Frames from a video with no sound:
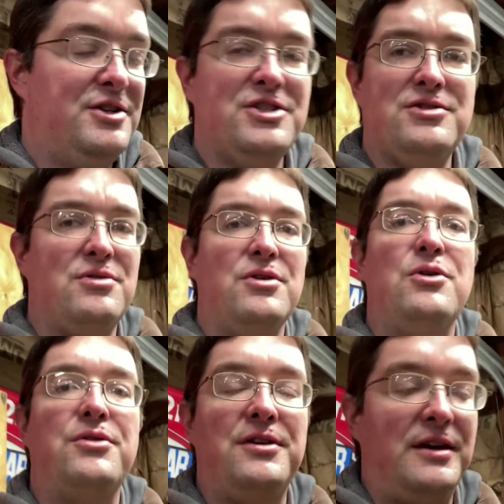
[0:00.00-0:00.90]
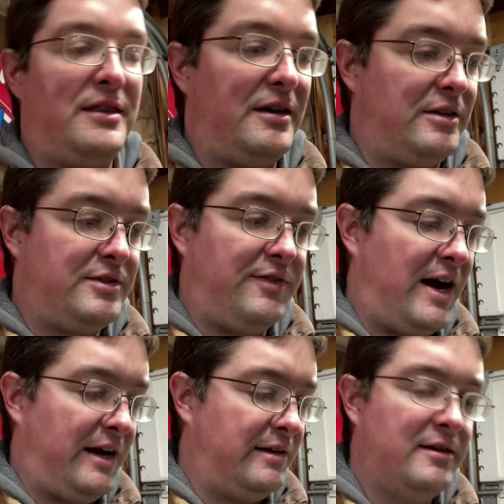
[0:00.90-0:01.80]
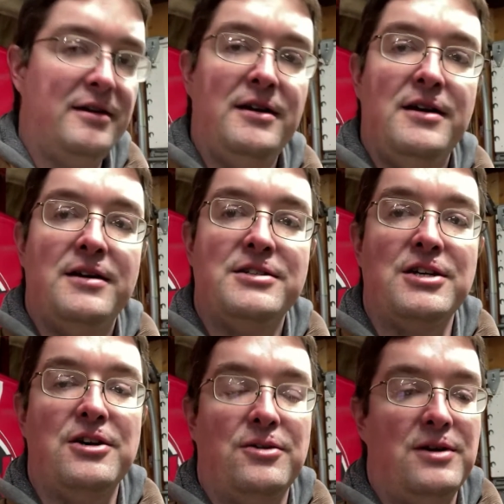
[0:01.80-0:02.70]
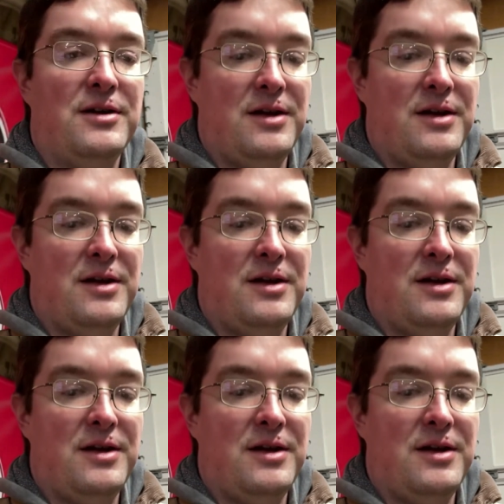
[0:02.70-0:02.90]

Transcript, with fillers: Just throw the whole thing in there. It's fine. So